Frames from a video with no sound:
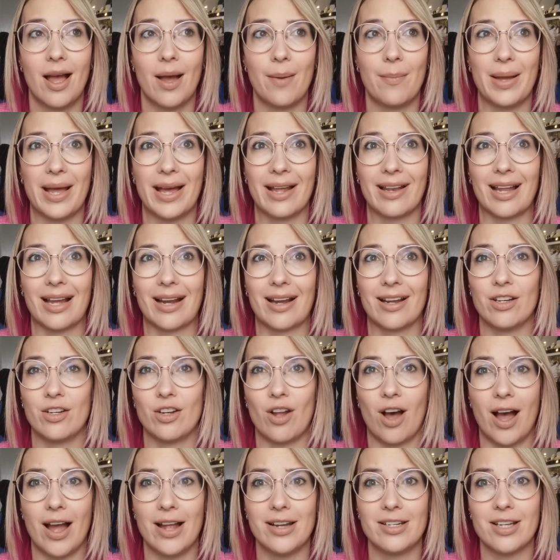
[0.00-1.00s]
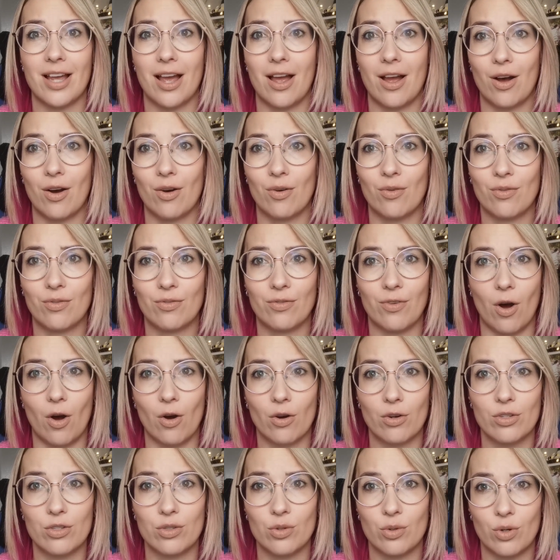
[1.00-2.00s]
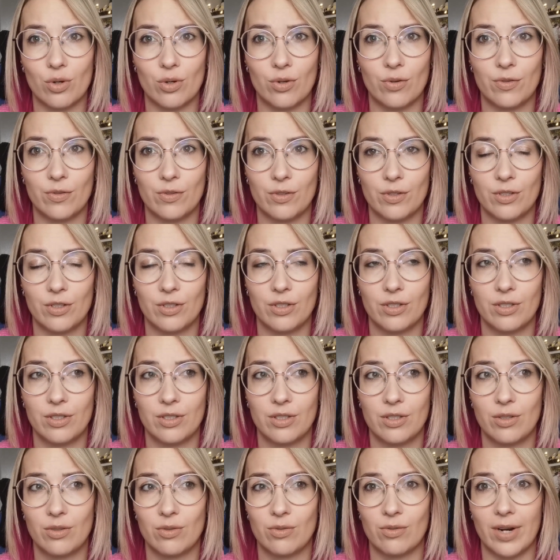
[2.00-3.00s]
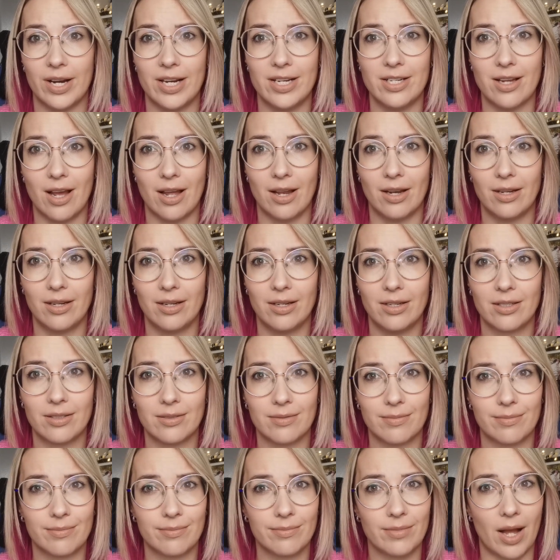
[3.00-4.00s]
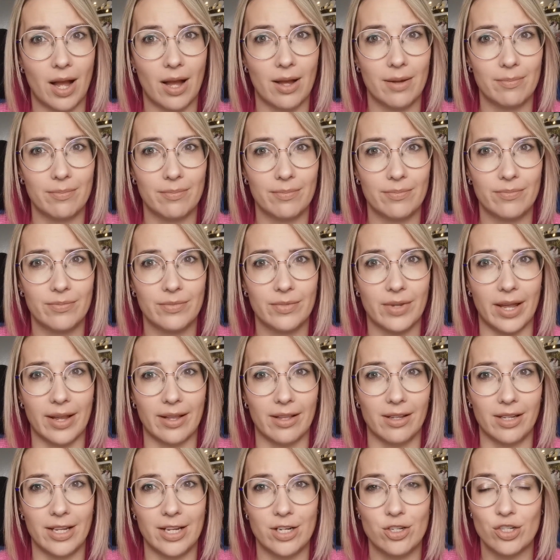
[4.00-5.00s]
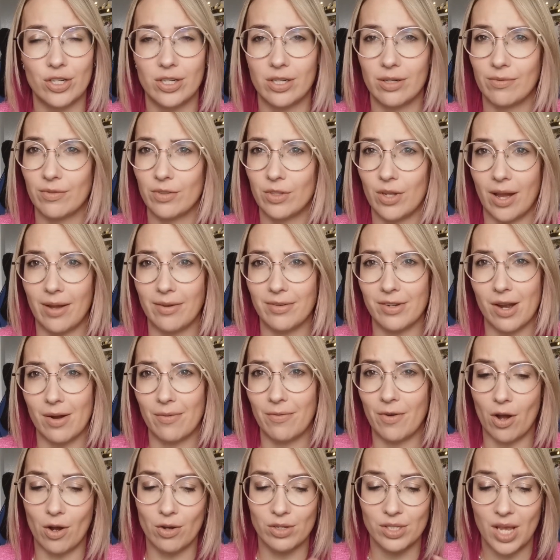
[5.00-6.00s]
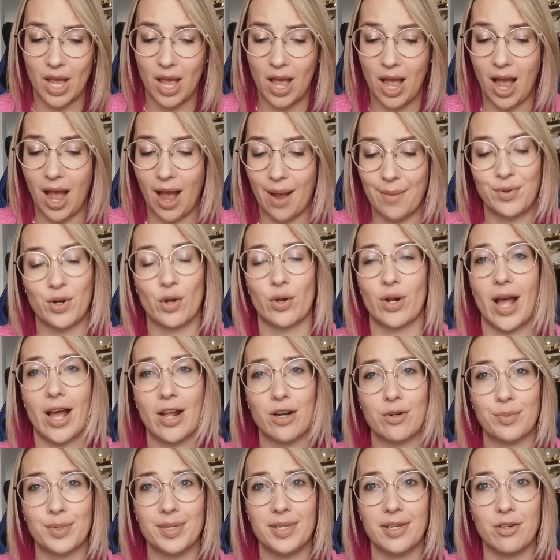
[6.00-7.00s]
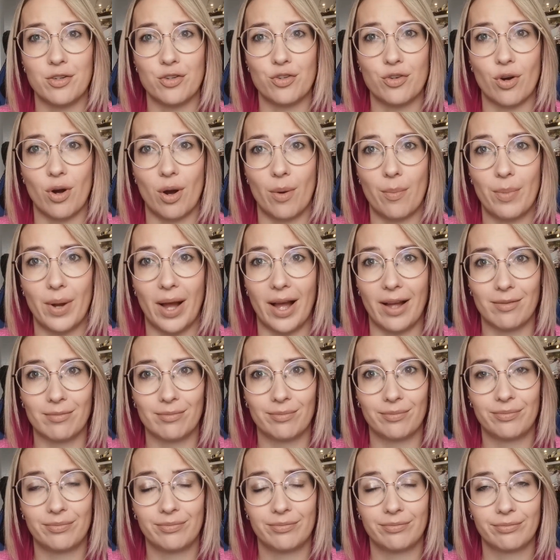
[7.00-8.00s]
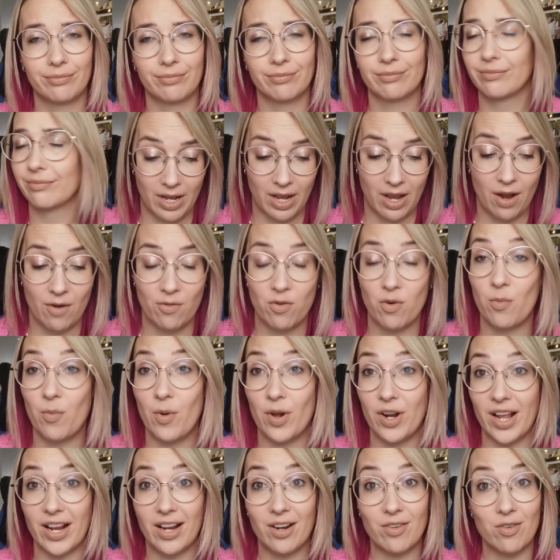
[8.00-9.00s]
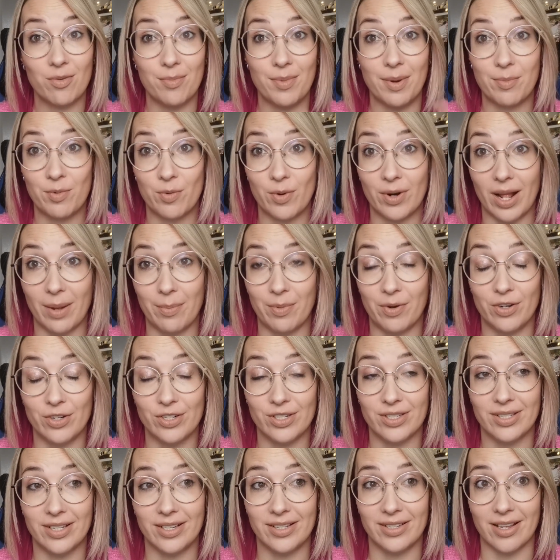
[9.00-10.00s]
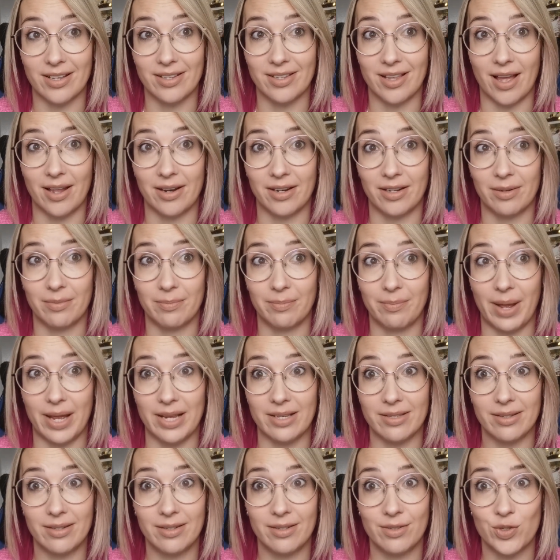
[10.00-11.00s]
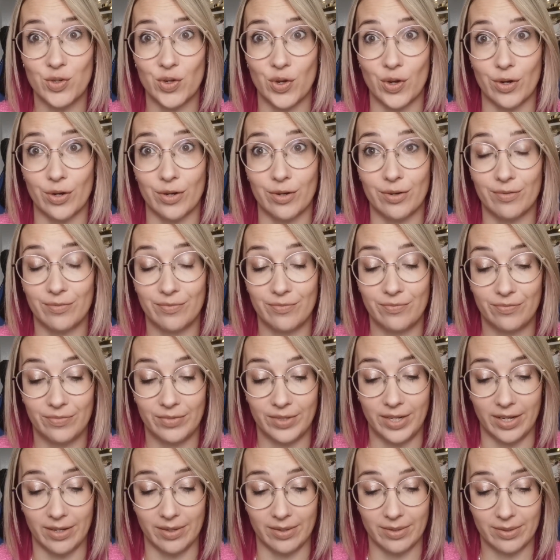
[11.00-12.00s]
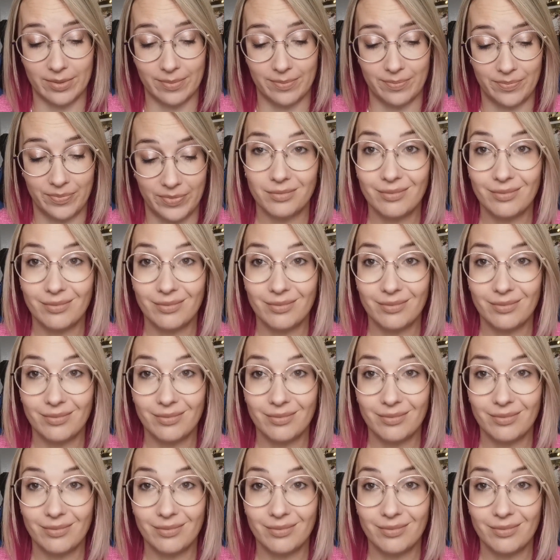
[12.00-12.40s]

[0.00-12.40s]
about like a nine-tailed fox sort of retelling, like the legend of the nine-tailed fox. I'm not 100% sure, but from what I can remember when I purchased these, they sounded amazing. So yes.